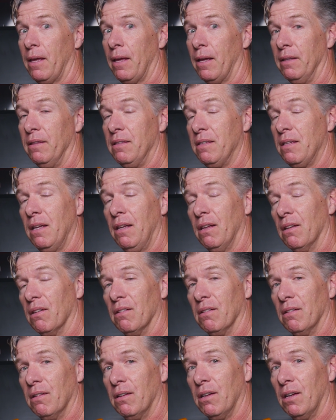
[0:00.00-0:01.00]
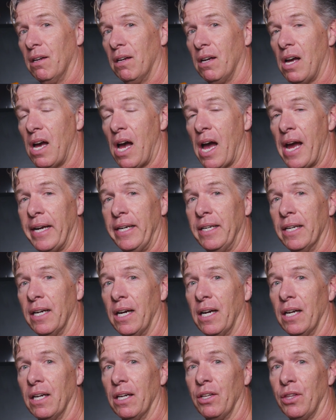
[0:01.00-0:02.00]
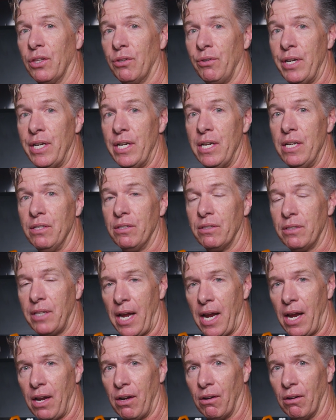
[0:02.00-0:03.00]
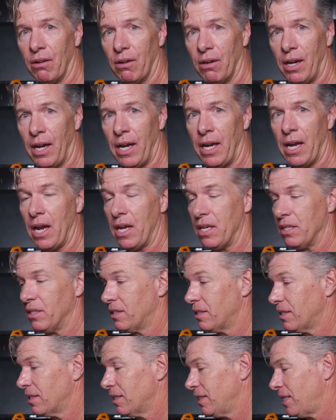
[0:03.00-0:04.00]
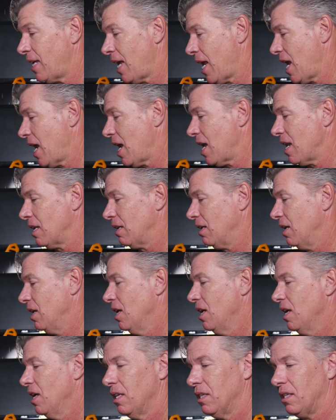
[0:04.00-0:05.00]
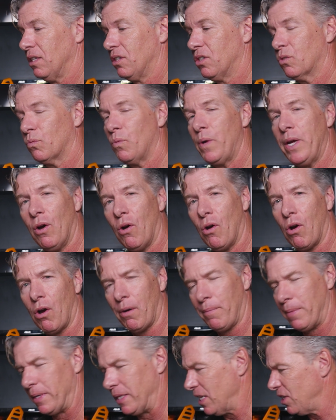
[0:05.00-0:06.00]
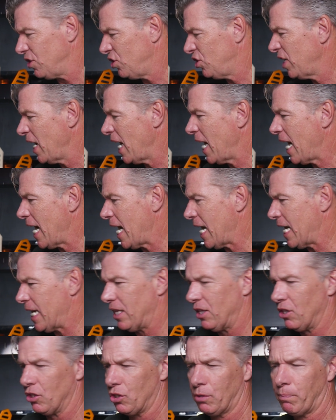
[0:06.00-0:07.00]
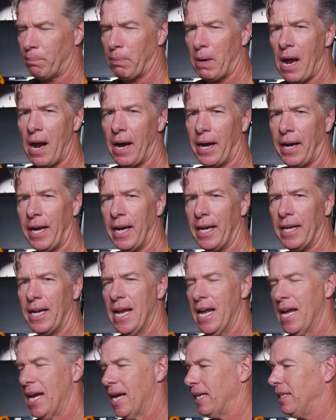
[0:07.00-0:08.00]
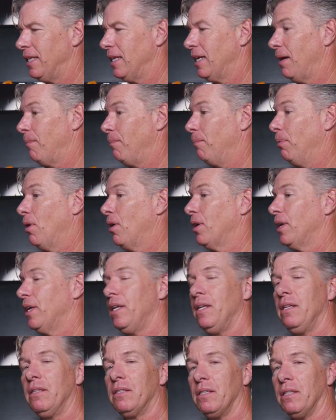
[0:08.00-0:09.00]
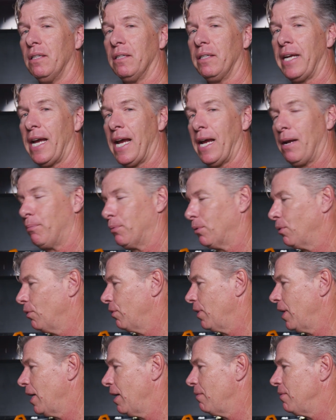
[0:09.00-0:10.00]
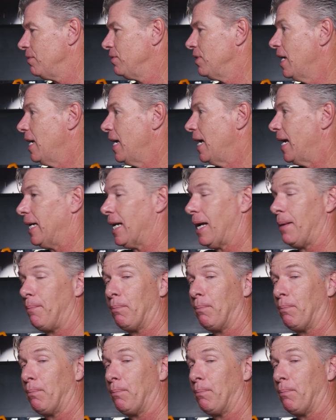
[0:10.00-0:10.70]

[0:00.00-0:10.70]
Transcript: until I got a 3D scanner and I scanned the swing arm and the chain and the sprocket, and then I brought it into the CAD program and I